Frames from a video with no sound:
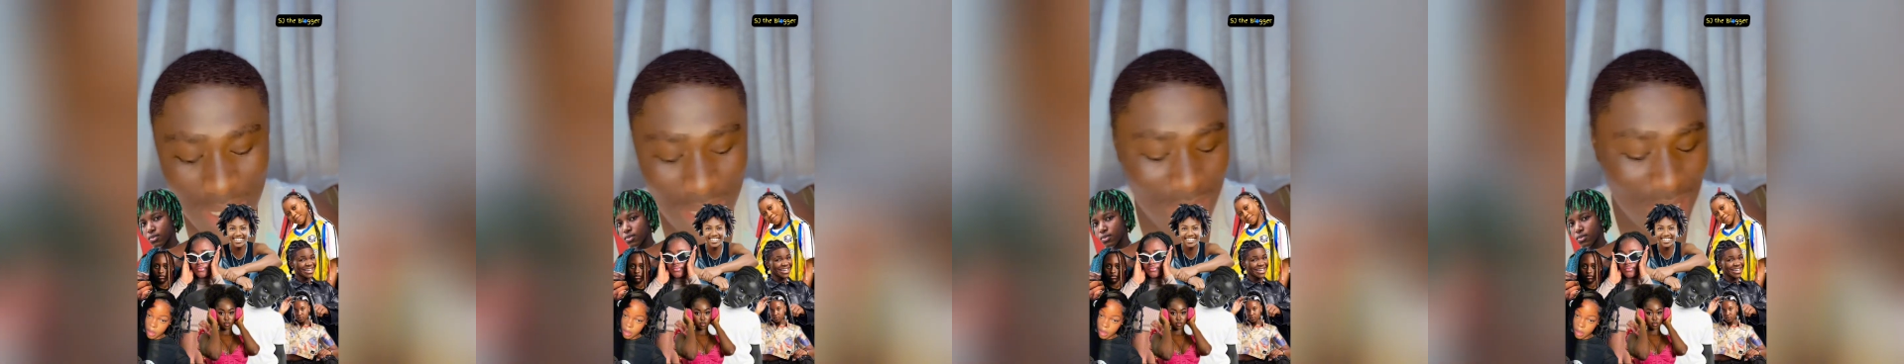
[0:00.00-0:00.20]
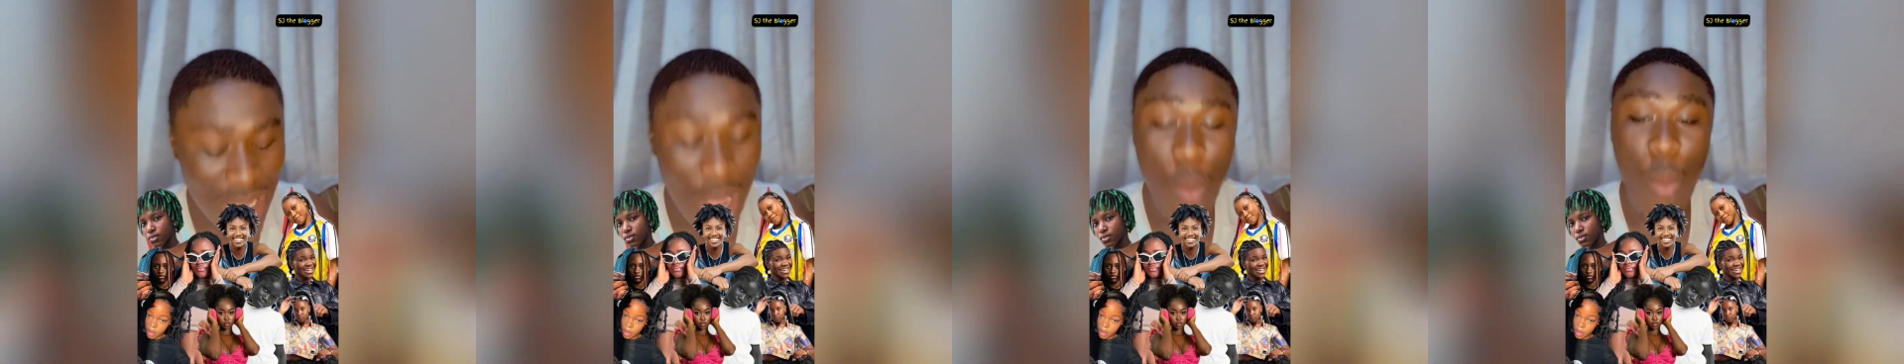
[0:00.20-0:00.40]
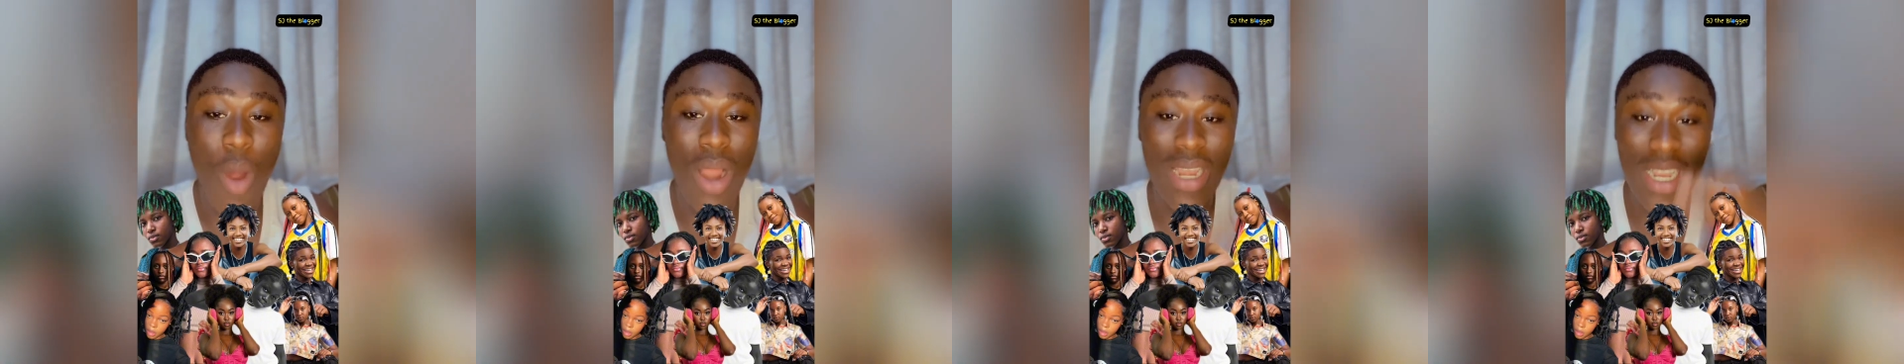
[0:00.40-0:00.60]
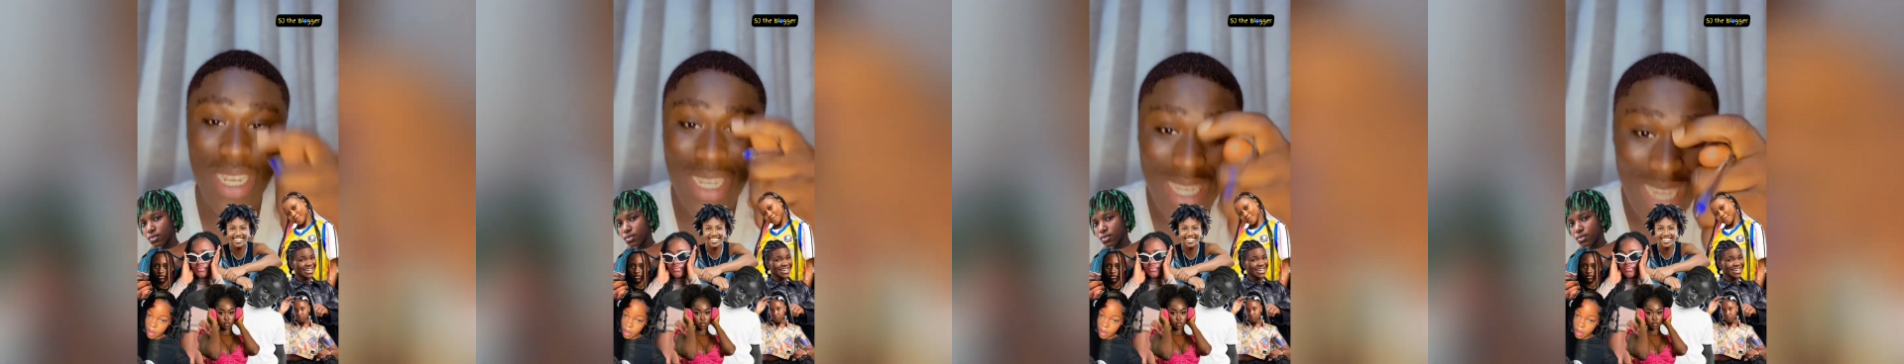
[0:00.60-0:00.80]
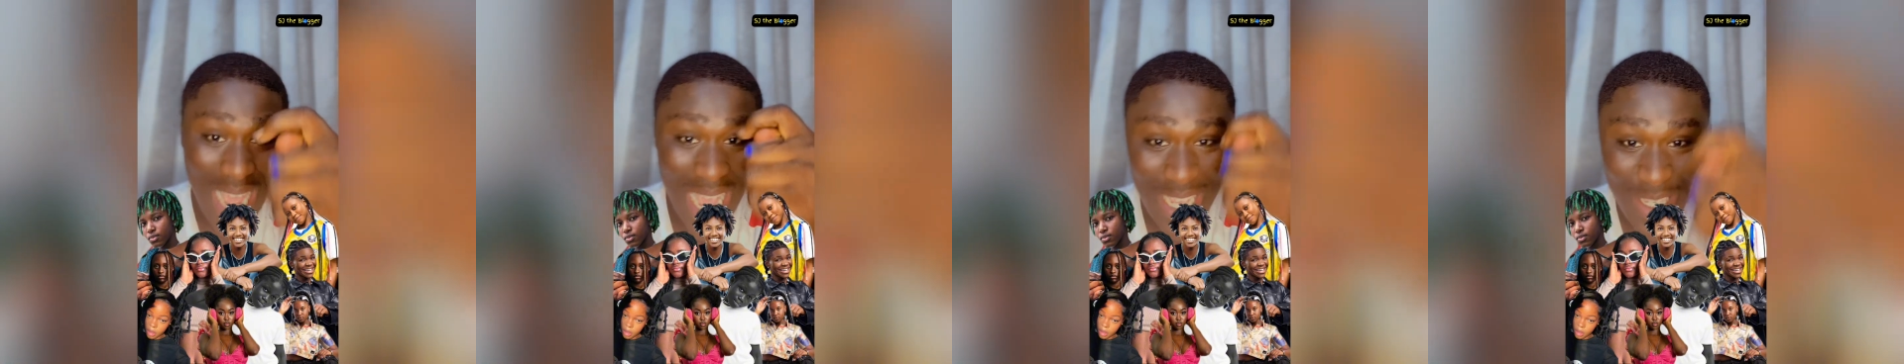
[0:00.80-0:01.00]
Someone they
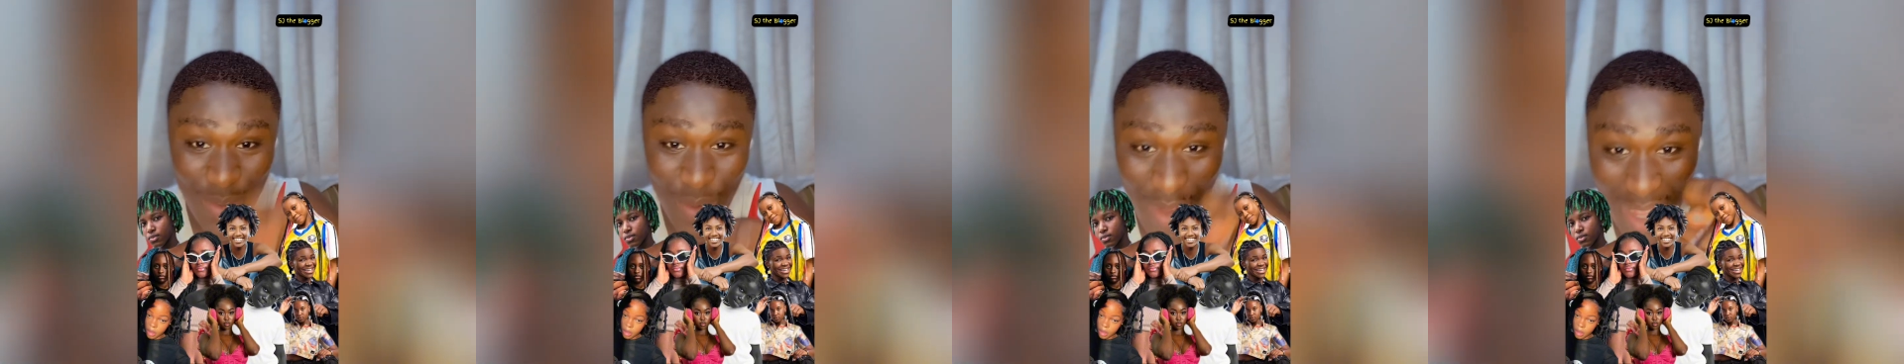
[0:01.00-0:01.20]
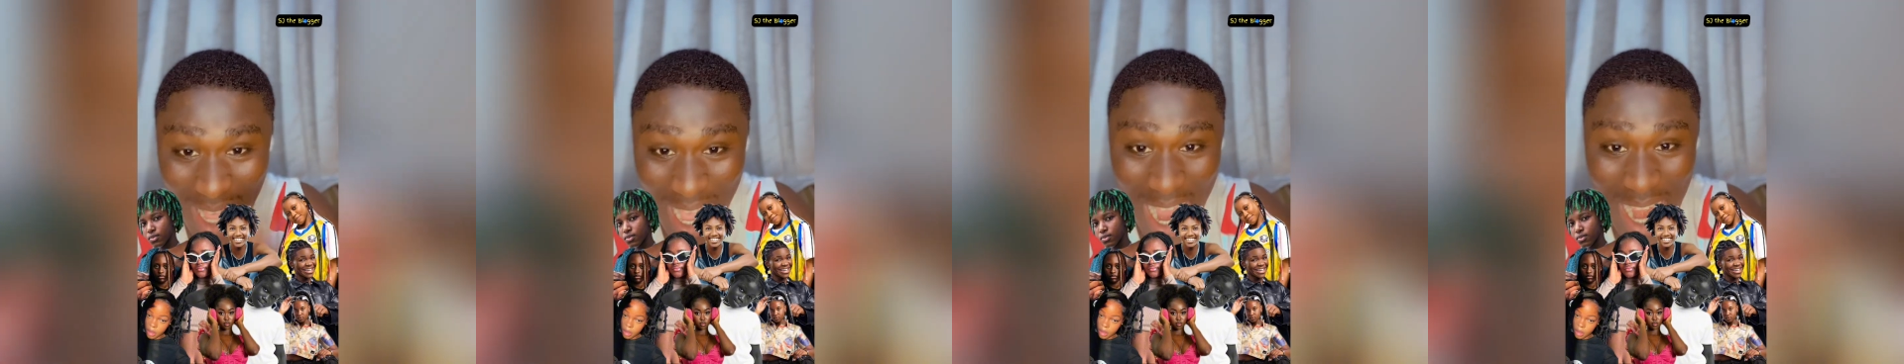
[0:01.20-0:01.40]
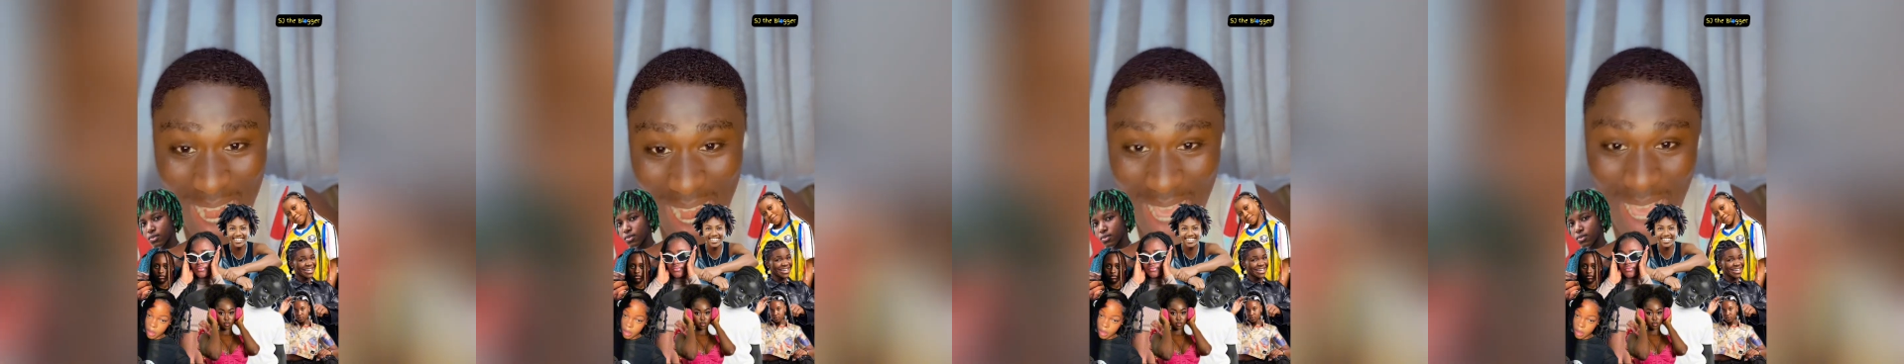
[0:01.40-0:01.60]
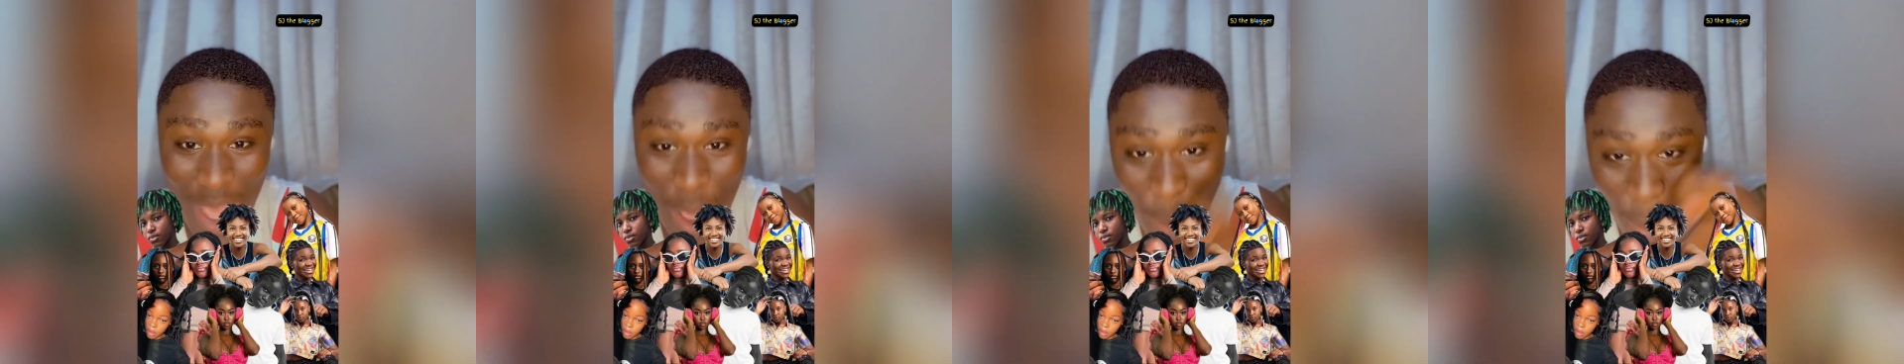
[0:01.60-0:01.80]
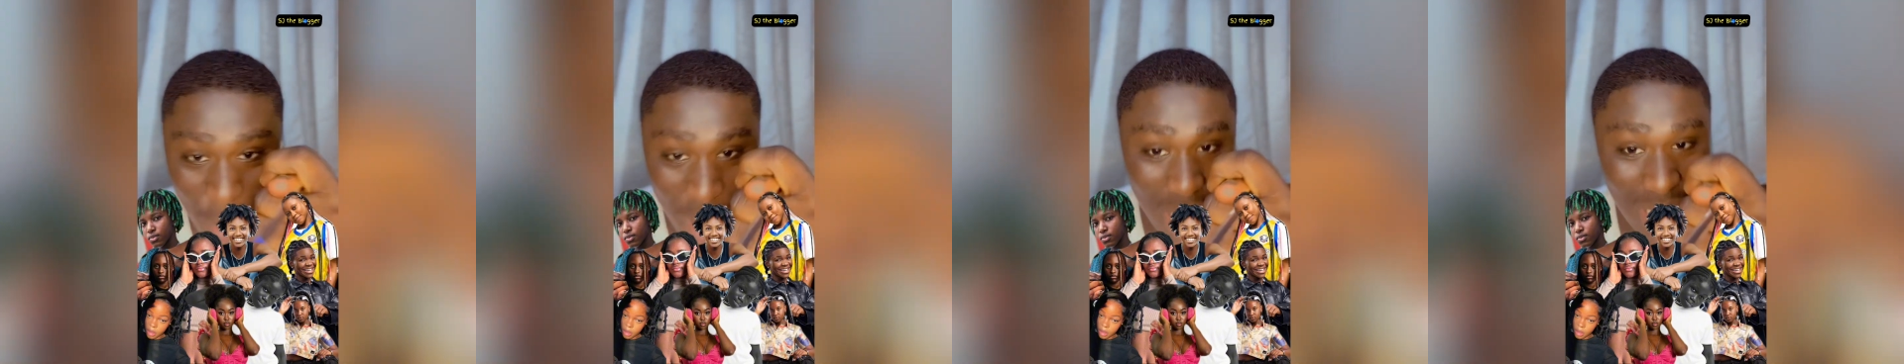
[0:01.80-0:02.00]
dance for Ghana
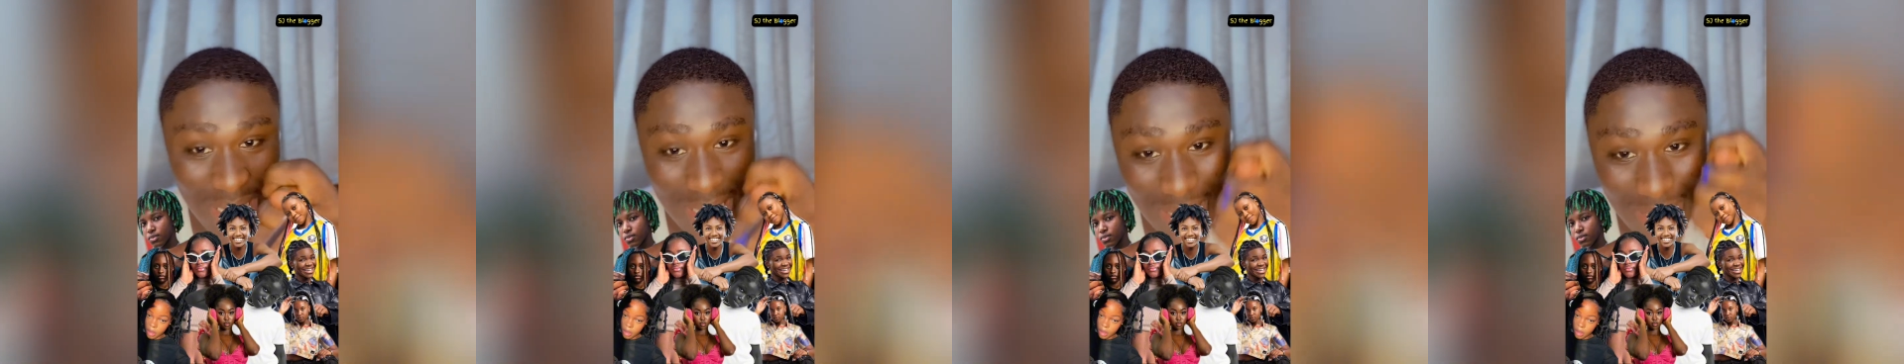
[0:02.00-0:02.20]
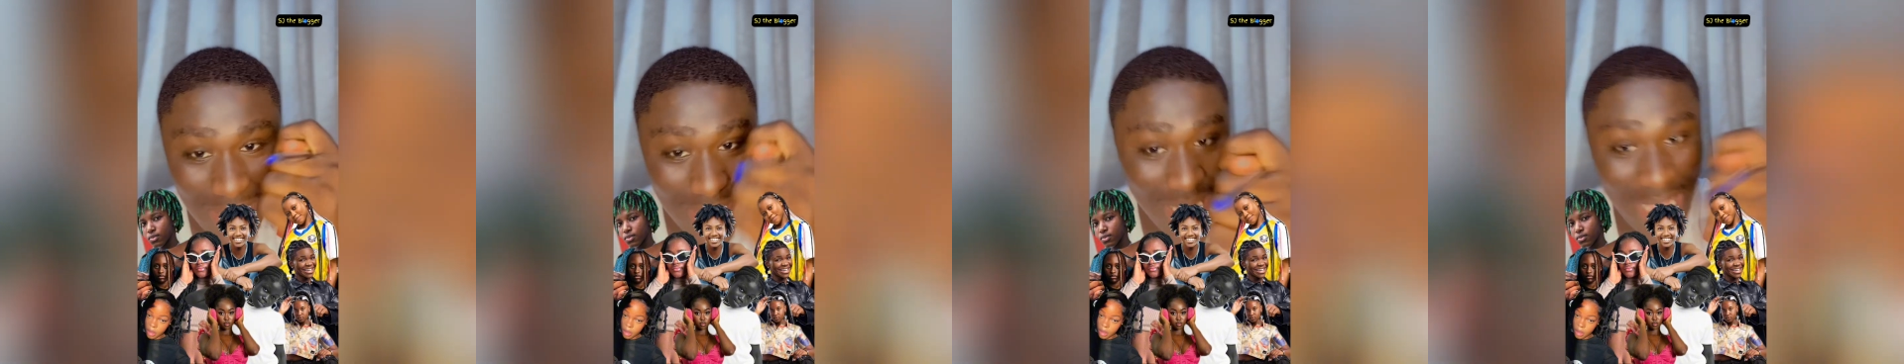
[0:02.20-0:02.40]
here pass